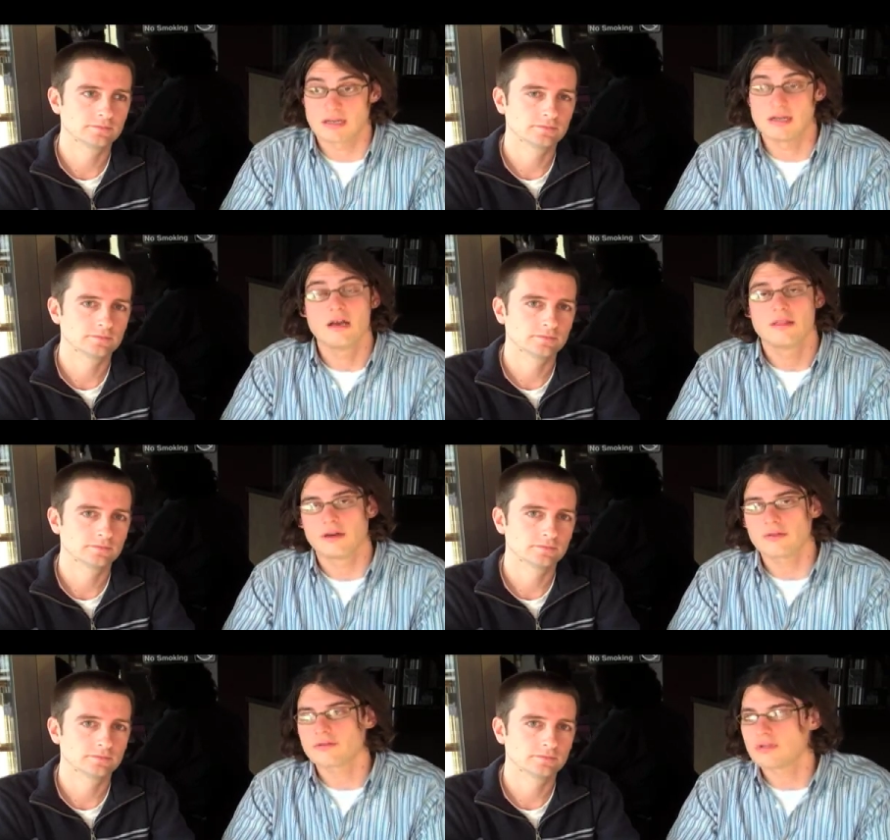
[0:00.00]
Speaker 1: The
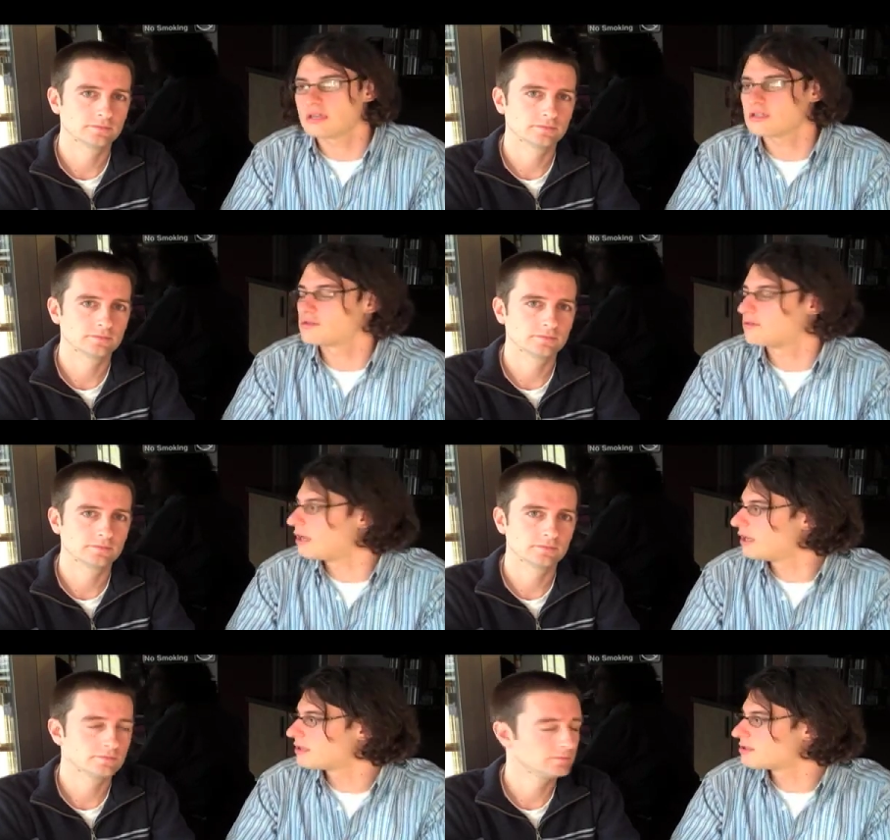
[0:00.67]
other thing is
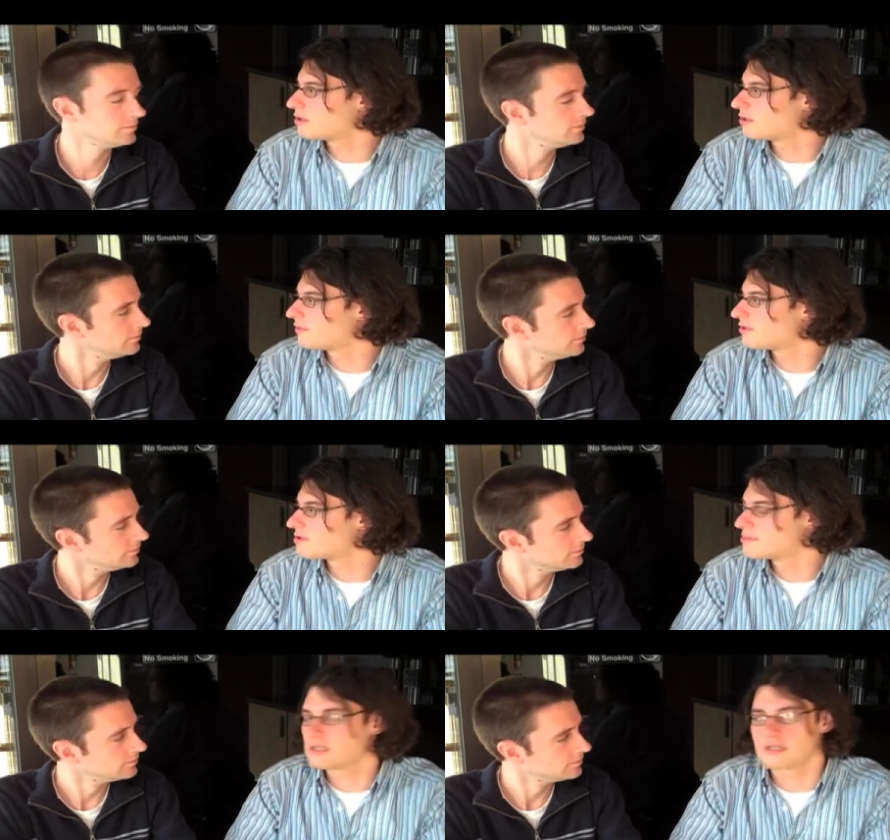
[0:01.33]
creating turnovers.
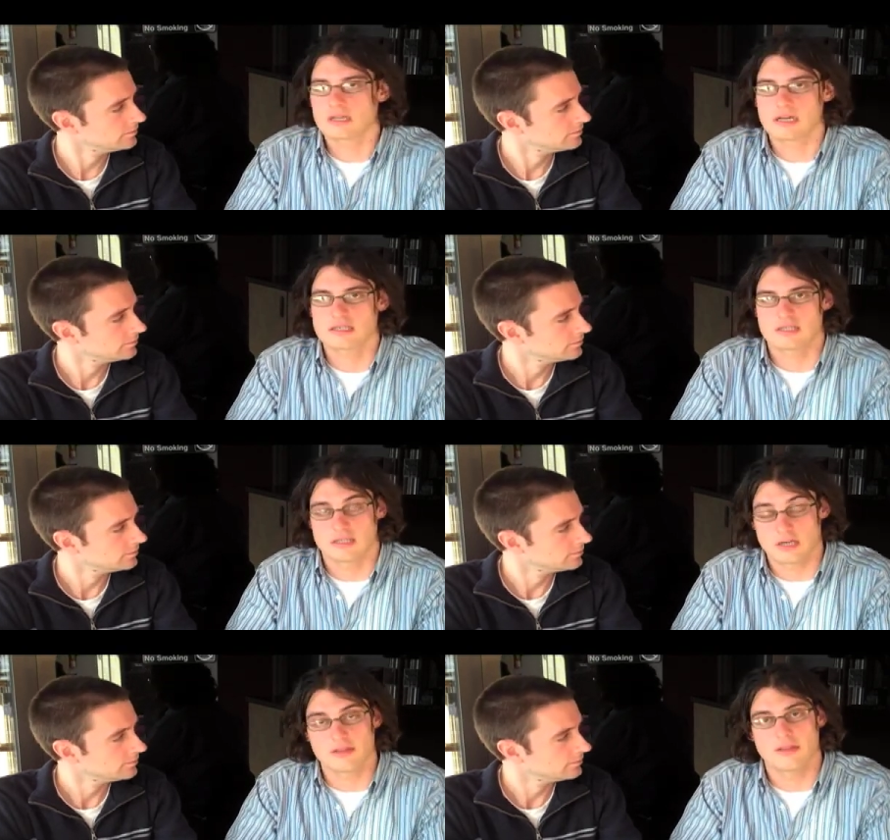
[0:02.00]
Michigan hasn't
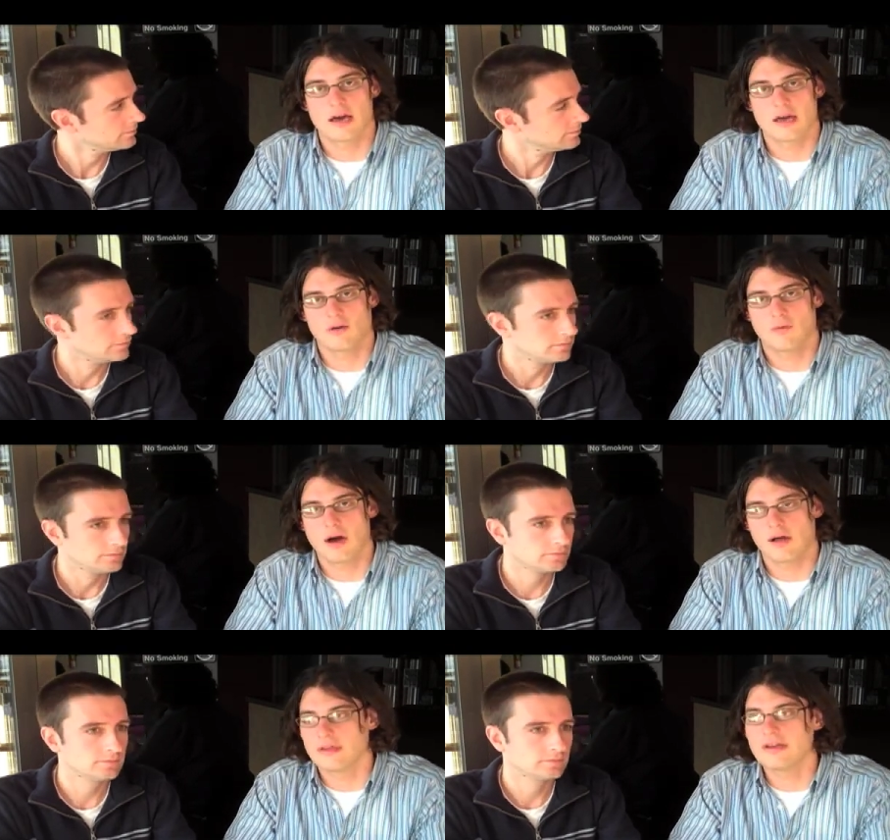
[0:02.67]
done that in a
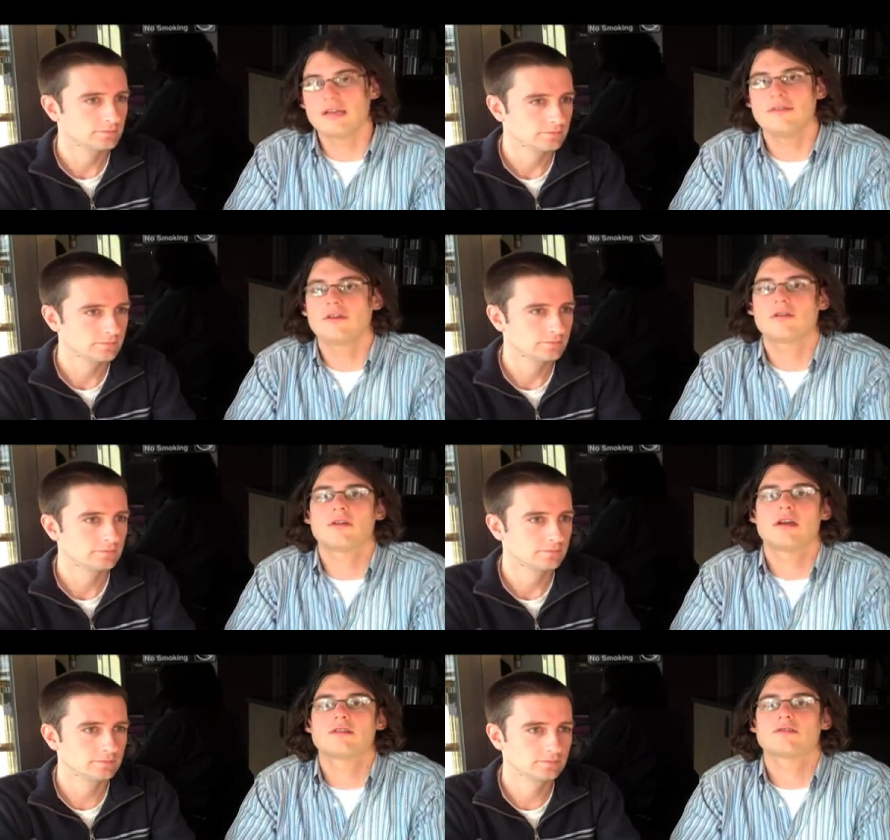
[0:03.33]
while. They didn't even
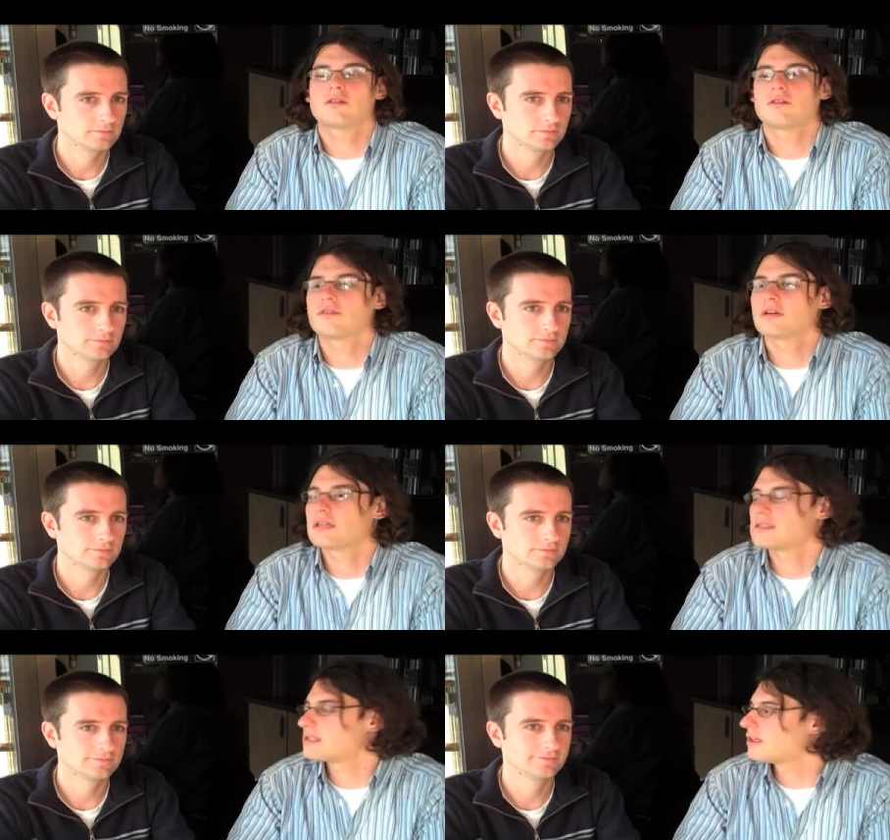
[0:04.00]
create a turnover
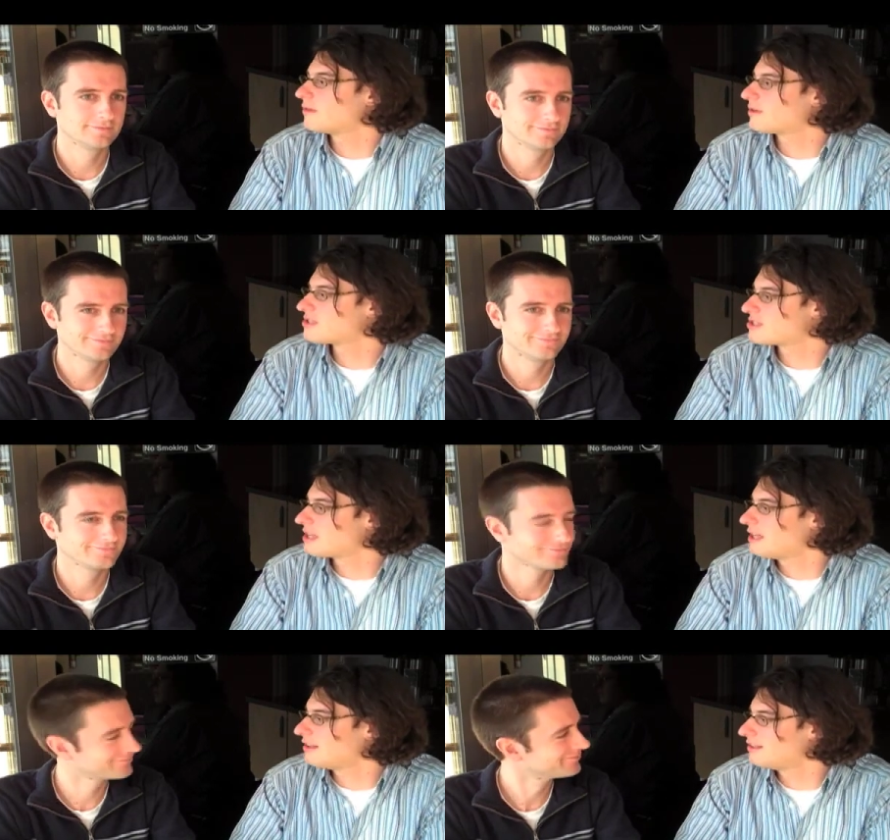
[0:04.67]
against Delaware
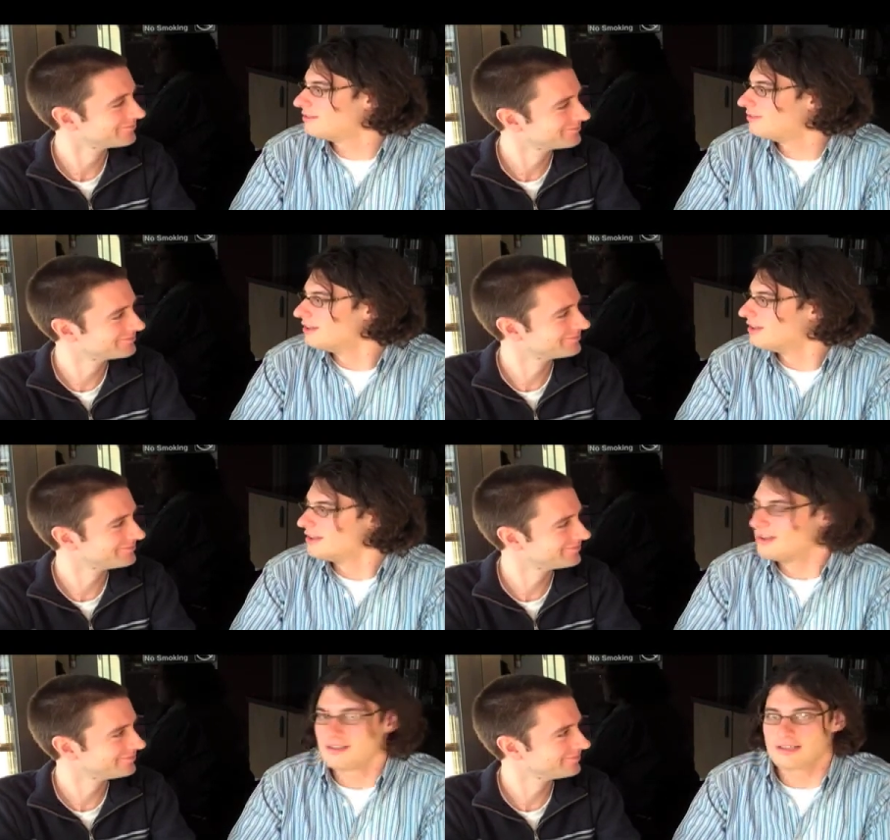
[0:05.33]
State, and
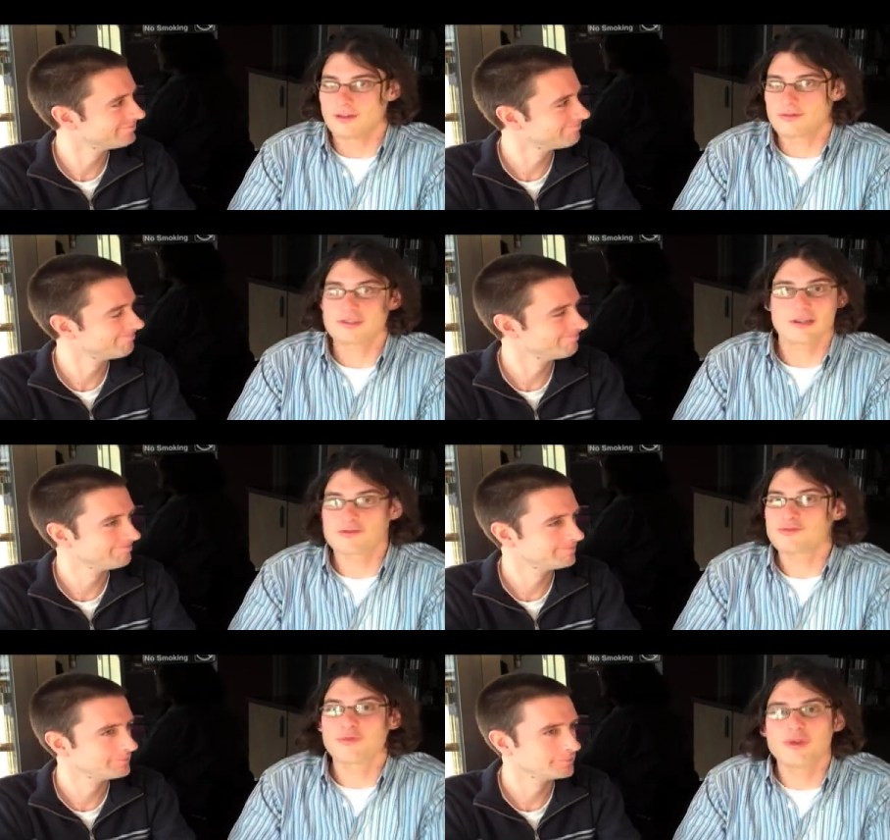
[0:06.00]
Delaware State
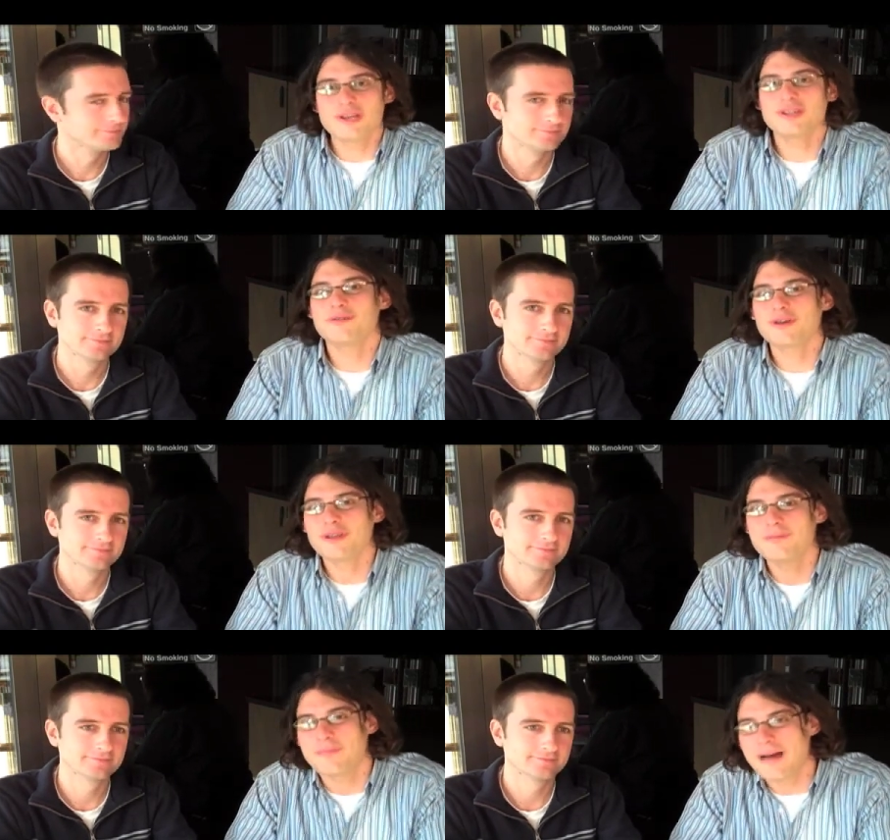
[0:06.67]
was really, really
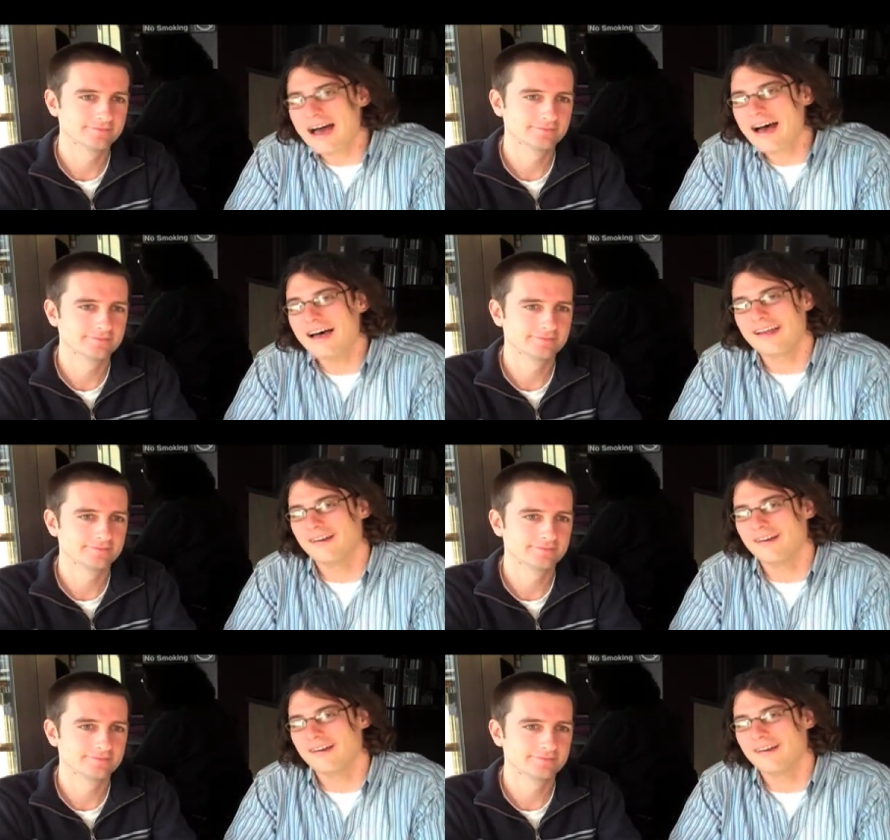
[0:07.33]
bad,